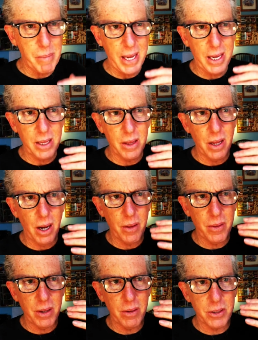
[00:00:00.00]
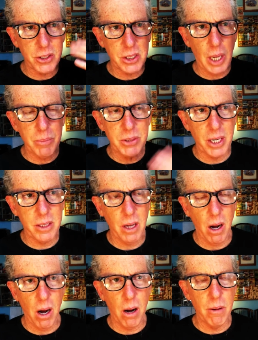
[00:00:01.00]
making the subject
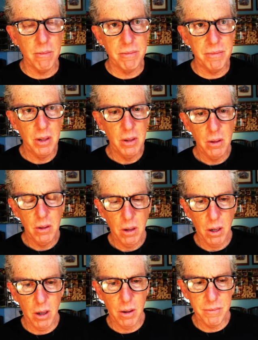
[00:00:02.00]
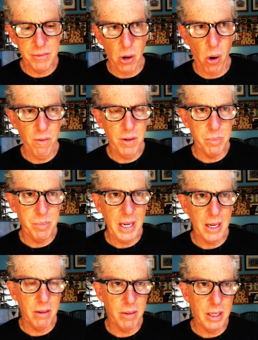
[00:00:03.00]
of COVID
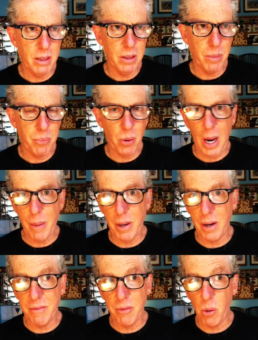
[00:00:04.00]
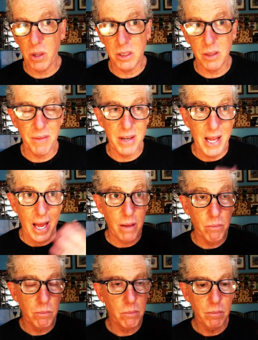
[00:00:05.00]
being the primary focus of the day.